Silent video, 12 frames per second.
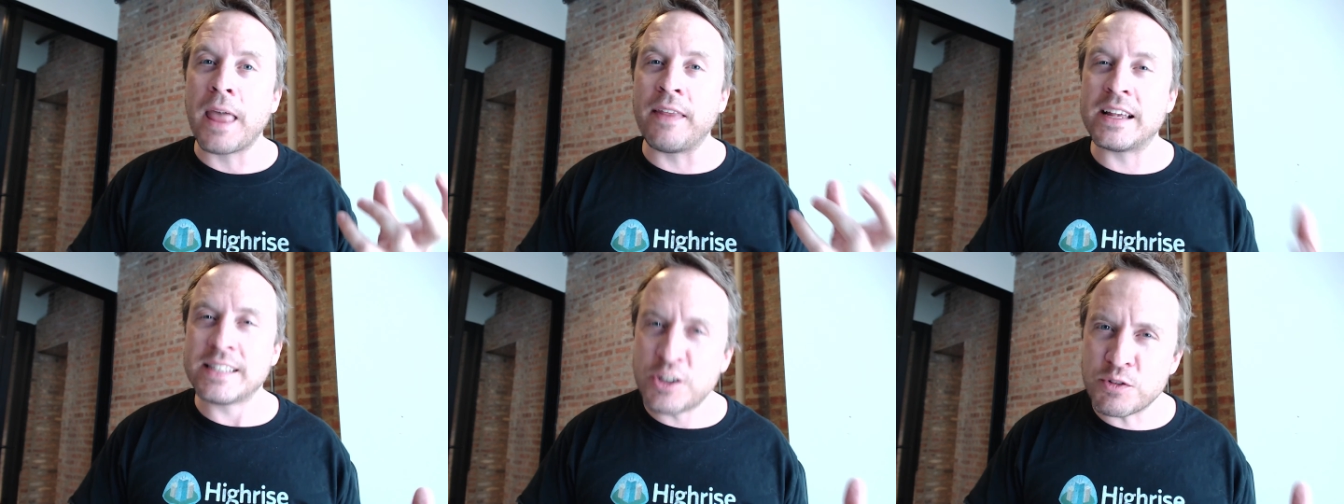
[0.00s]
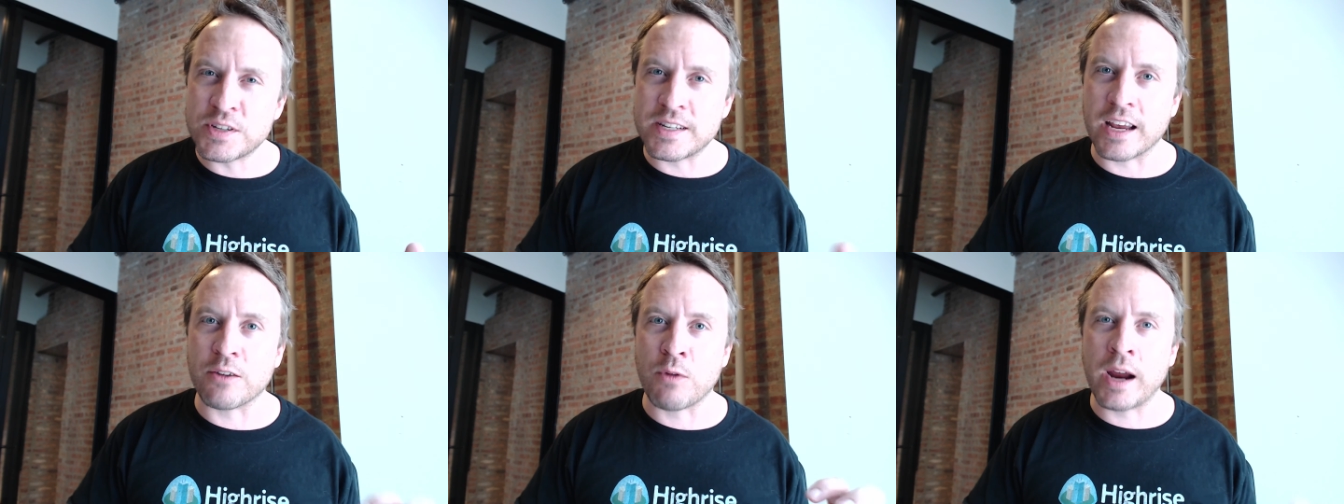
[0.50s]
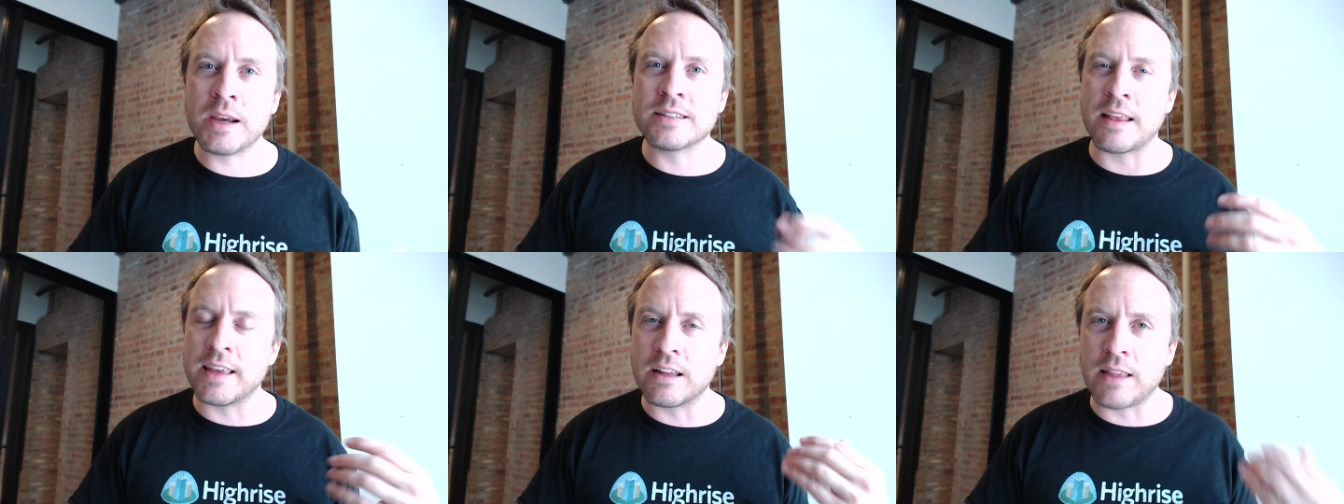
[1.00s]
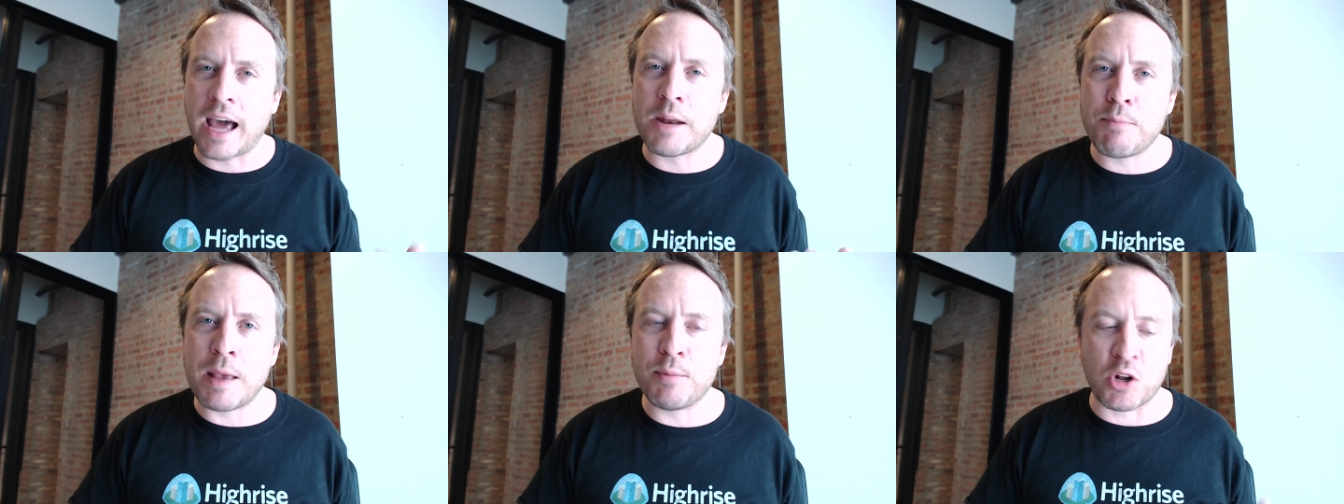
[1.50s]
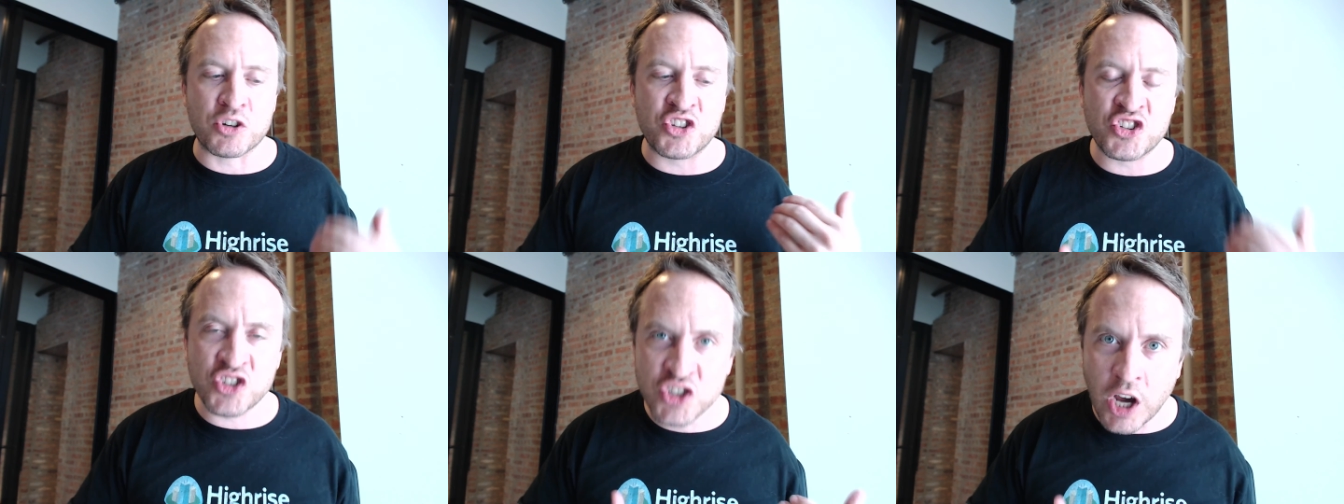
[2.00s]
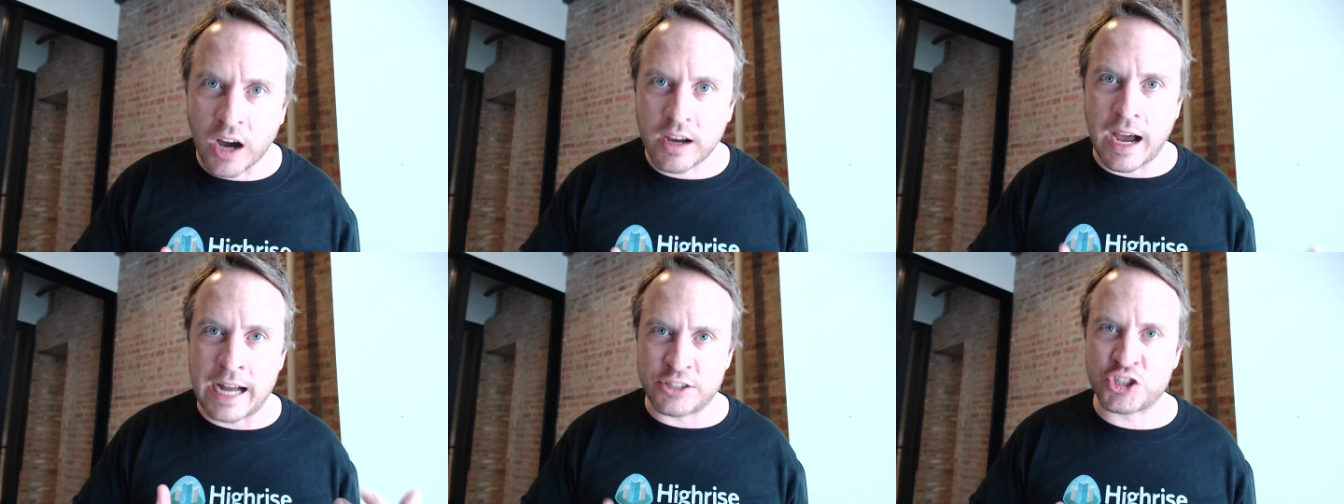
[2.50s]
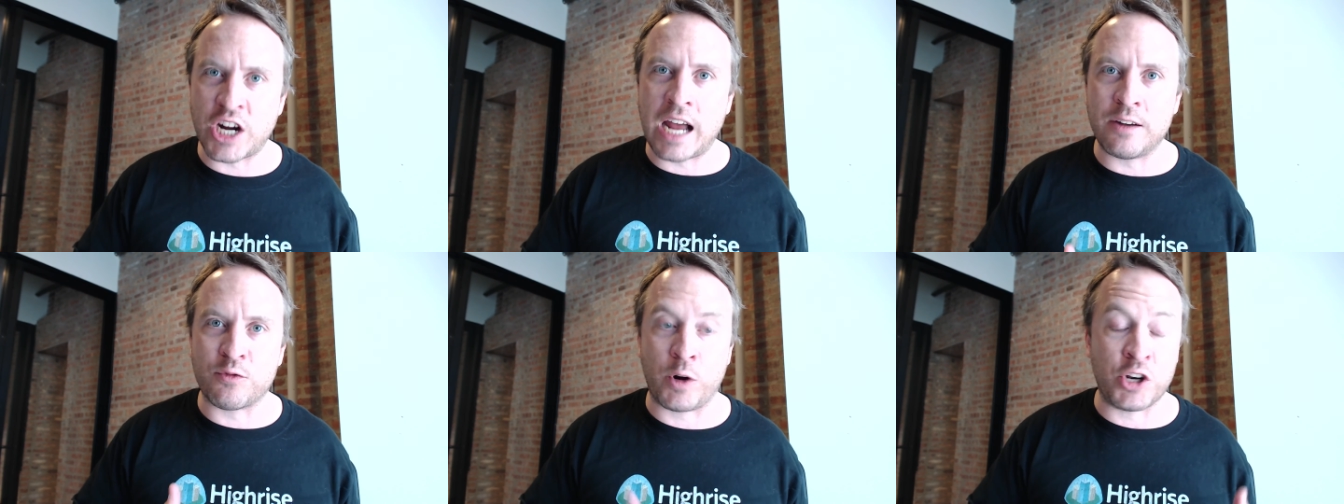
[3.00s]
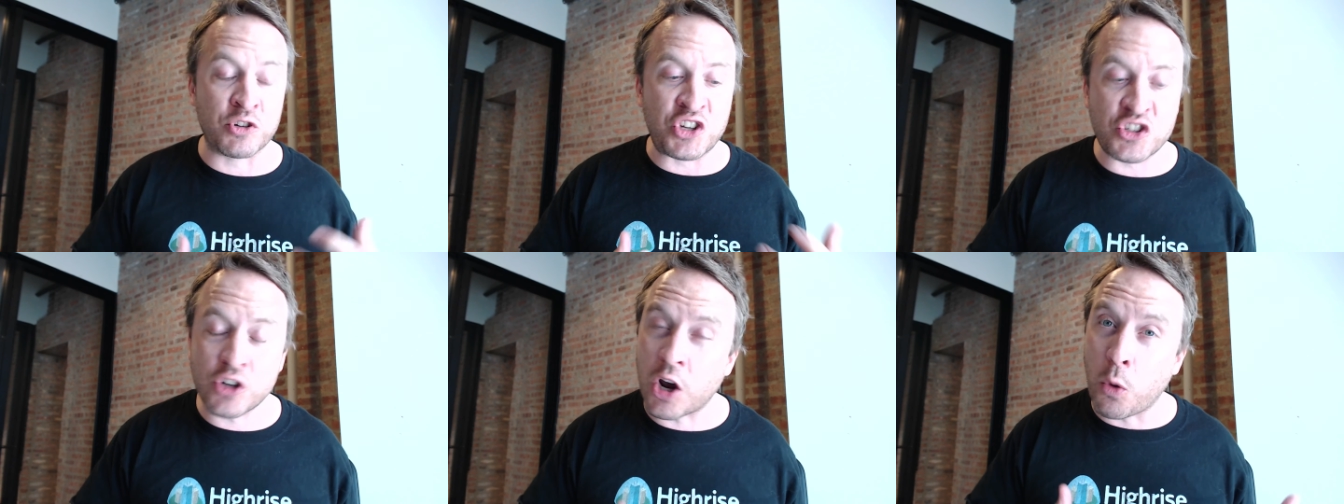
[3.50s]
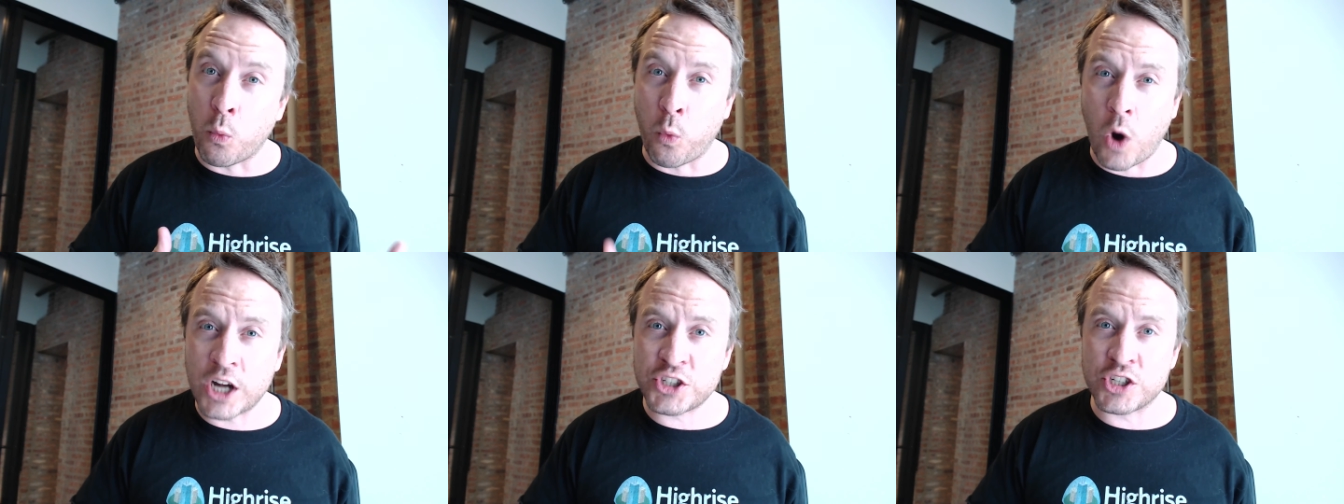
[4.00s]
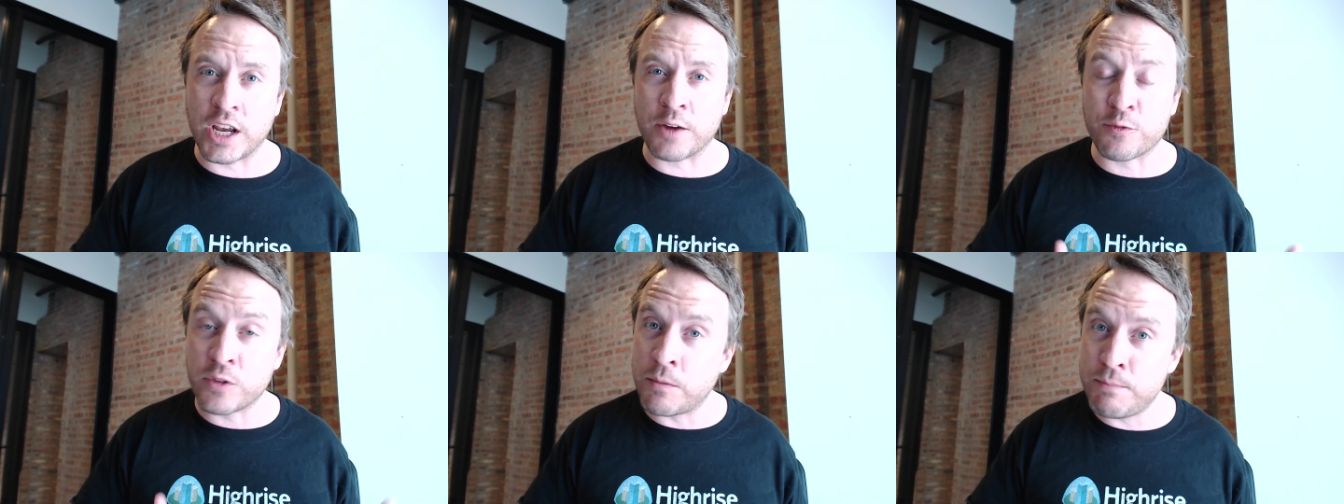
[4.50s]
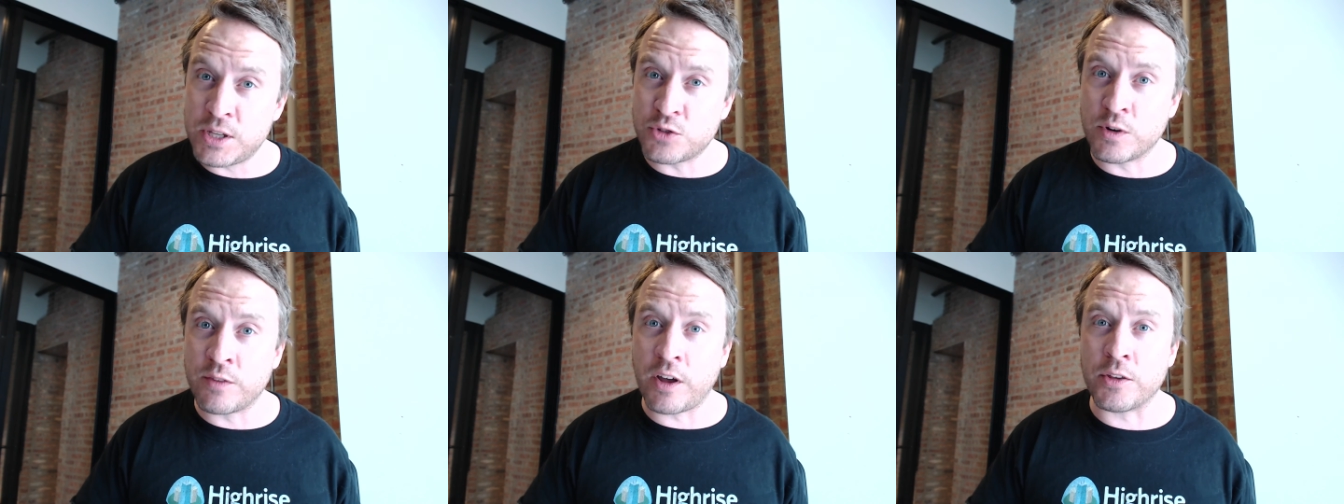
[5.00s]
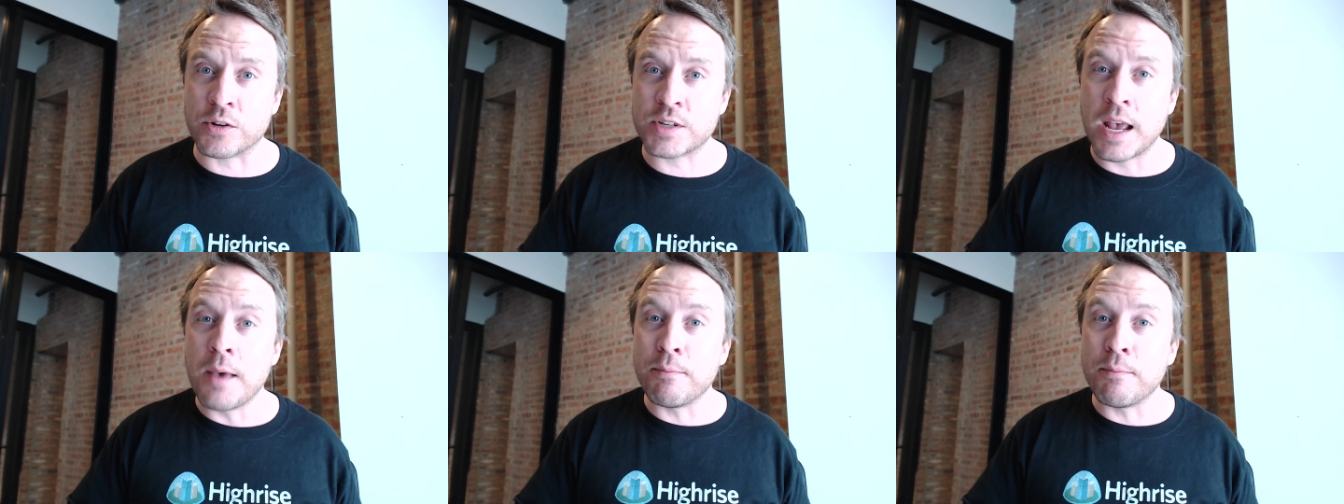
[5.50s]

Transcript: And that's interesting, right? Because I think a lot of people are stuck on Schadenfreude. You're stuck watching for the misery of others.